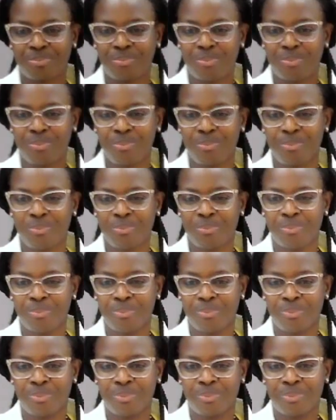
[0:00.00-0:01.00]

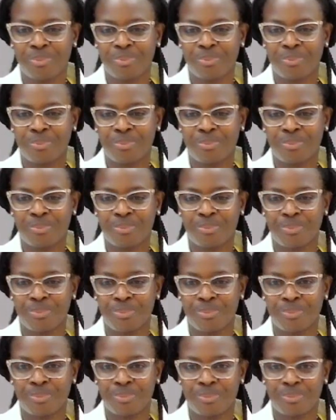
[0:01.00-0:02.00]

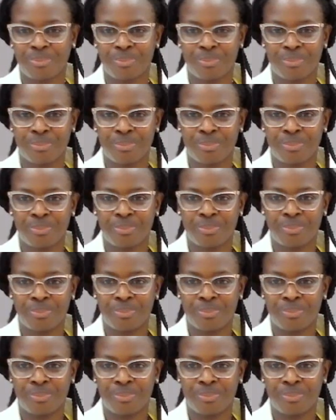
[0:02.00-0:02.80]
[no speech]